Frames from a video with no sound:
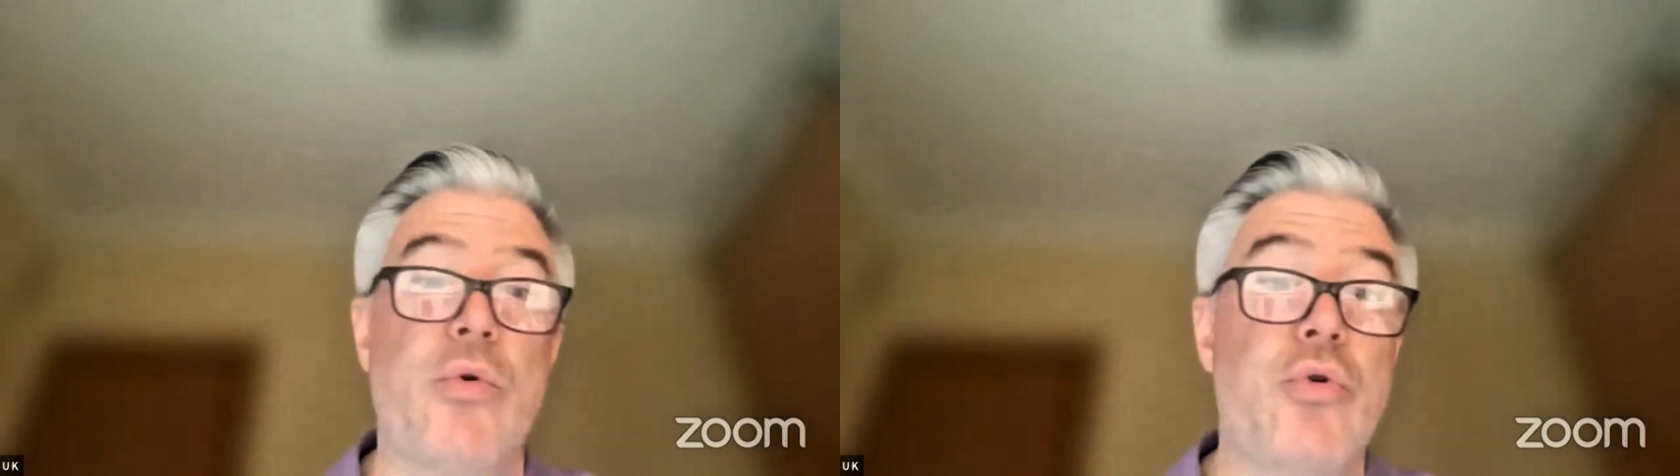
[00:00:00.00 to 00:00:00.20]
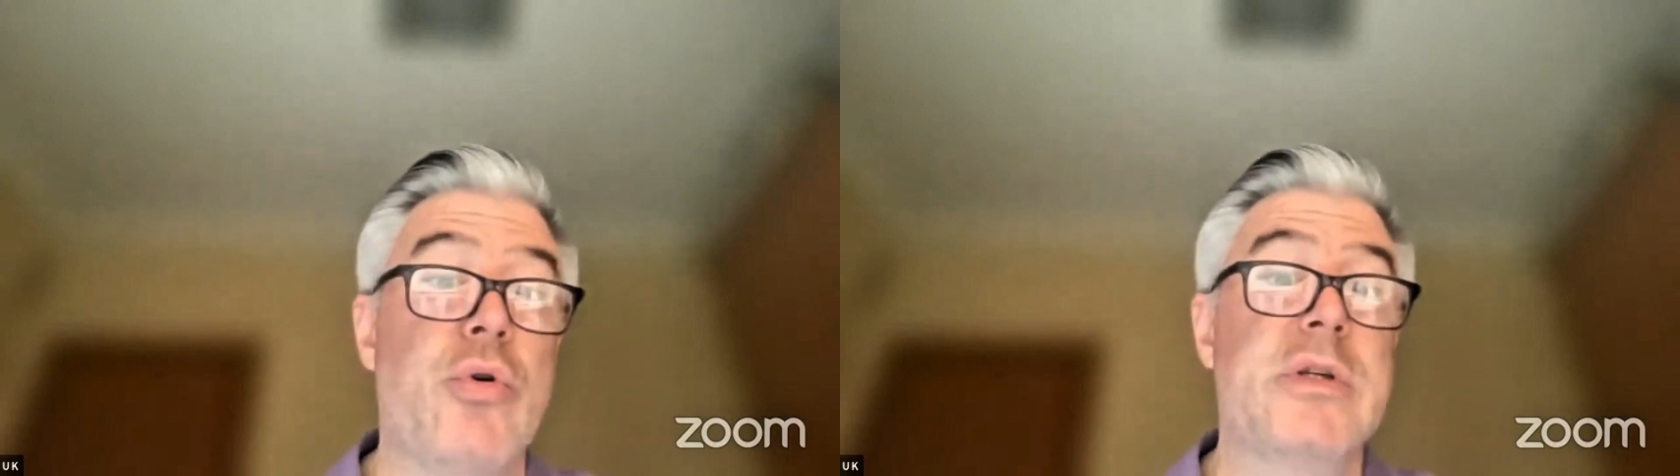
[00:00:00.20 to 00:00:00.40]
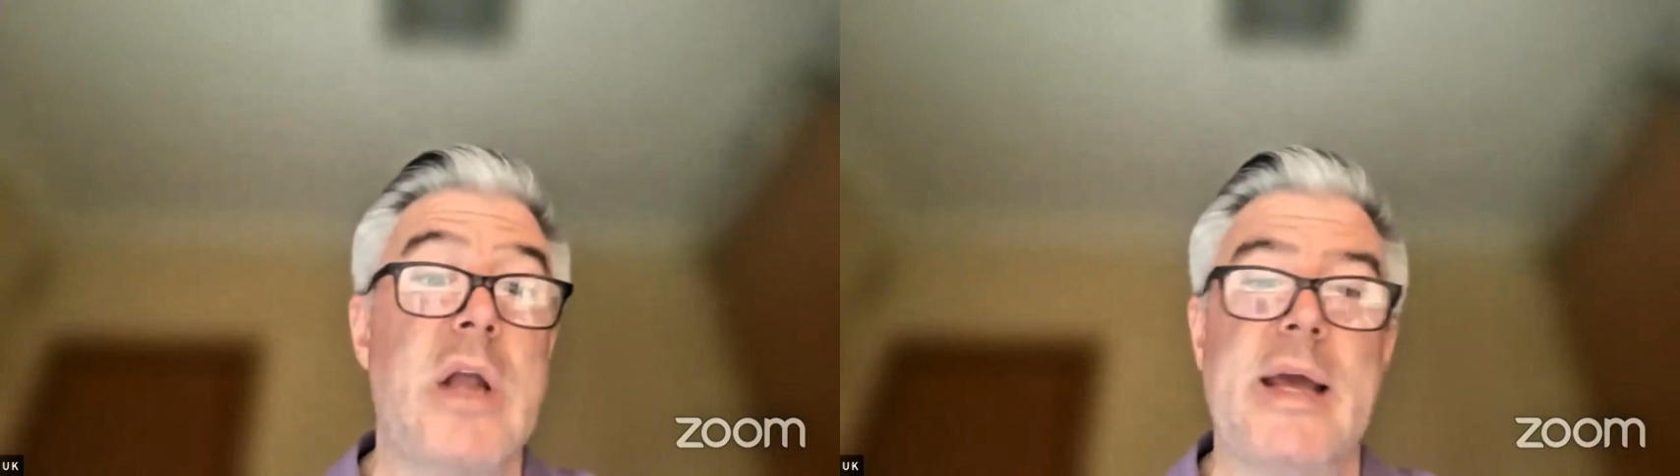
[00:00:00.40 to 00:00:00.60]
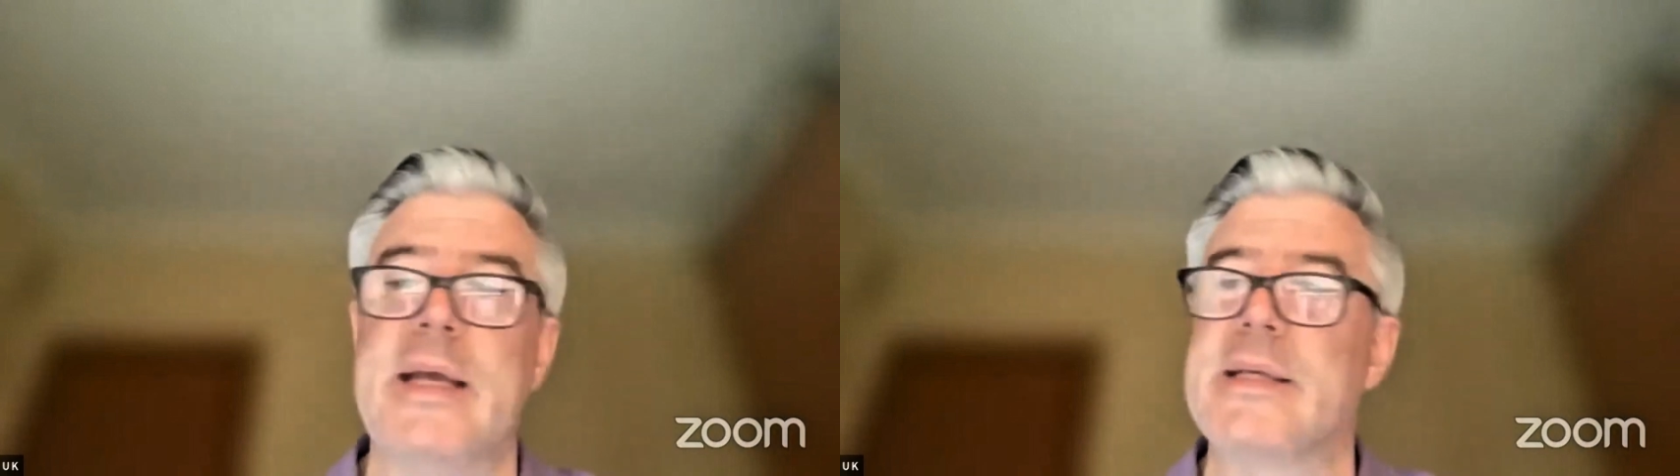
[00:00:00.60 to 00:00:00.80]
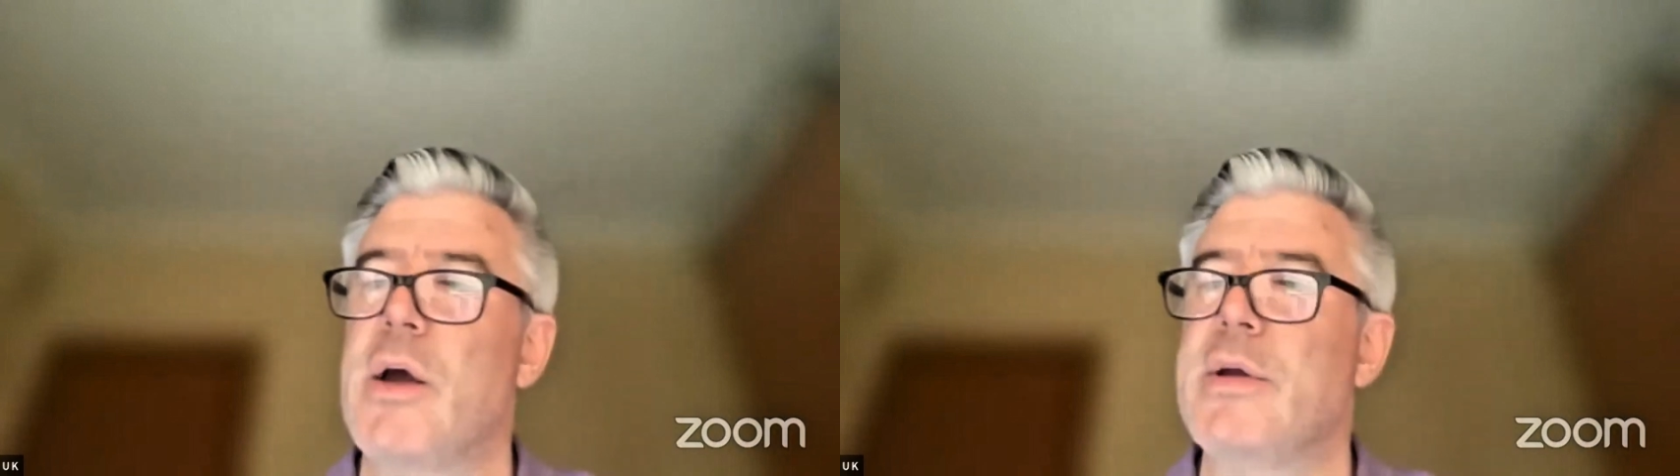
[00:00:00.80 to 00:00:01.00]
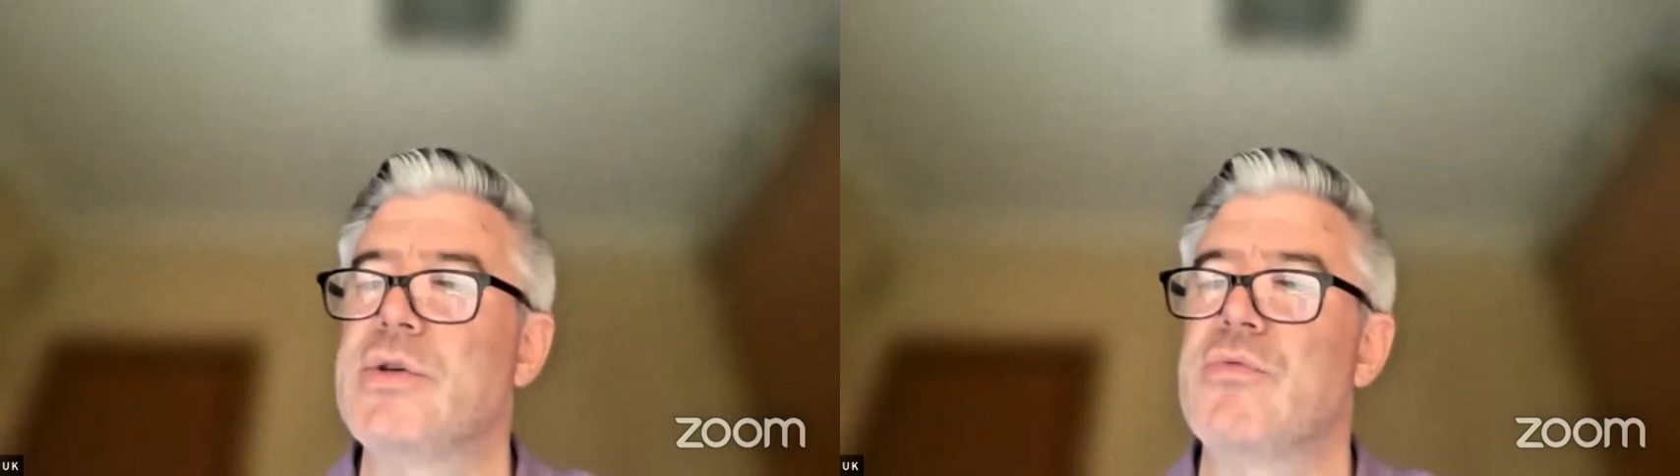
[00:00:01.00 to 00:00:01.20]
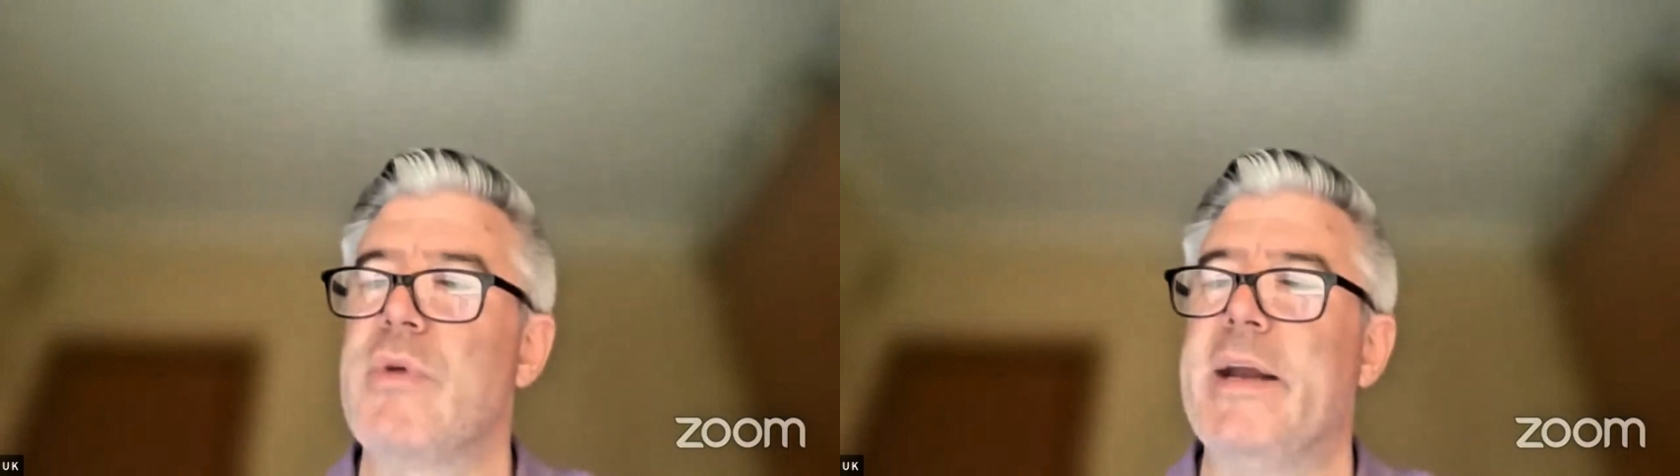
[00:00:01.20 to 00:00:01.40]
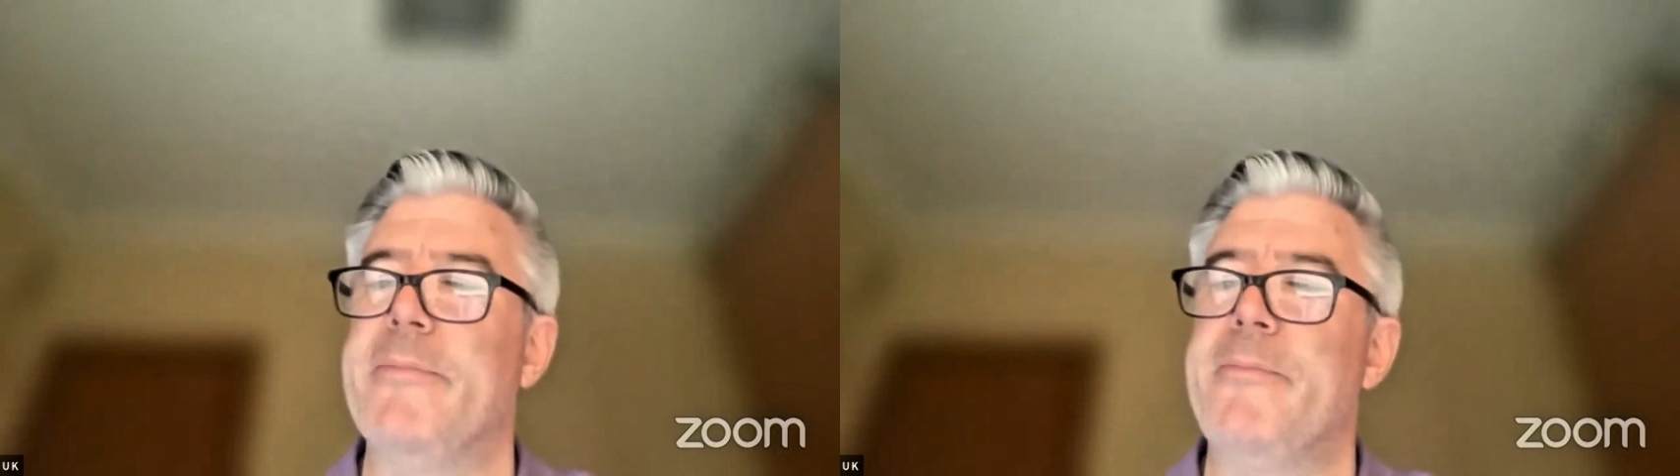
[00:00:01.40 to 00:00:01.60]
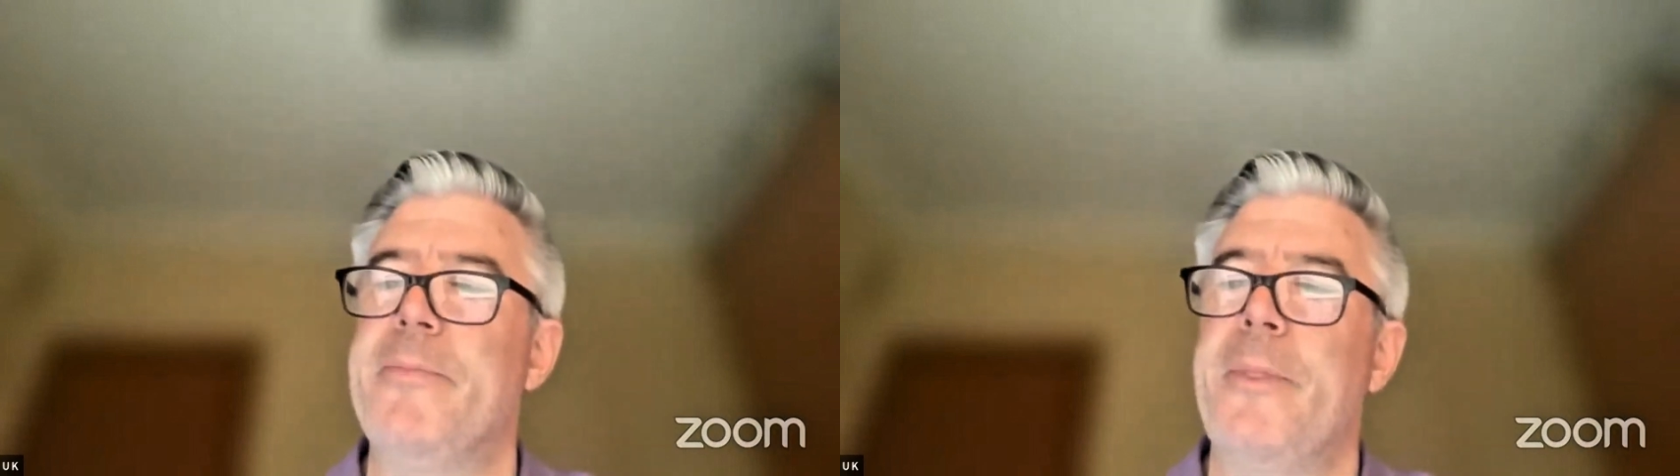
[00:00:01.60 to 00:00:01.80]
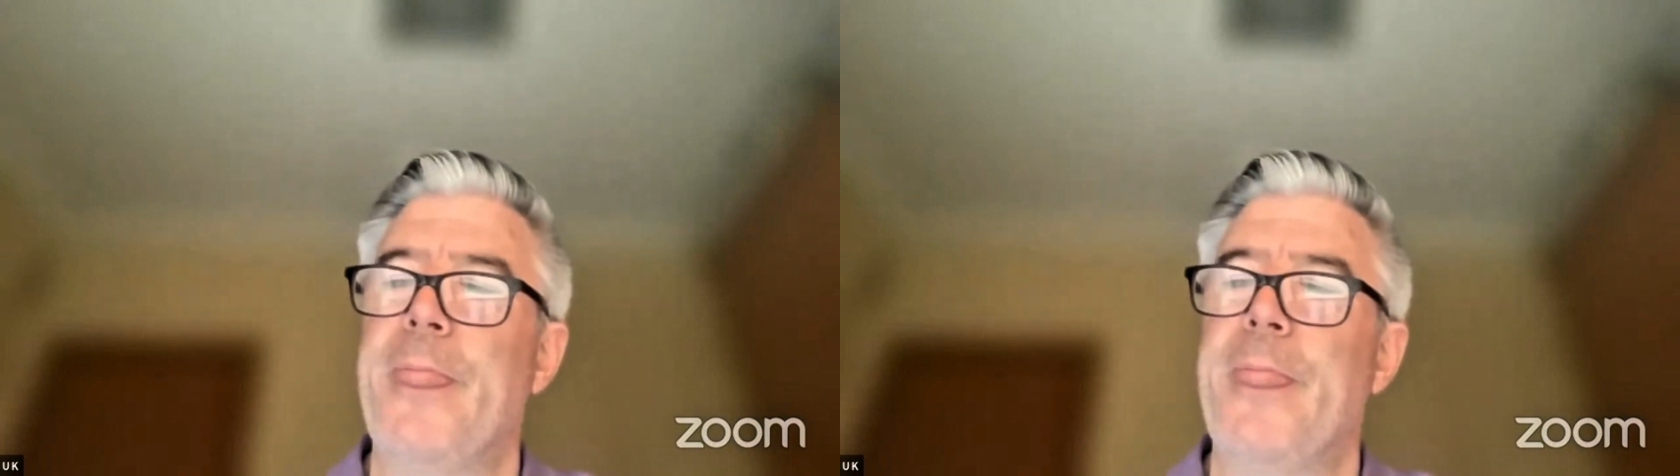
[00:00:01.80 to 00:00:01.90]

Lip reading: or looks like it's going to rain.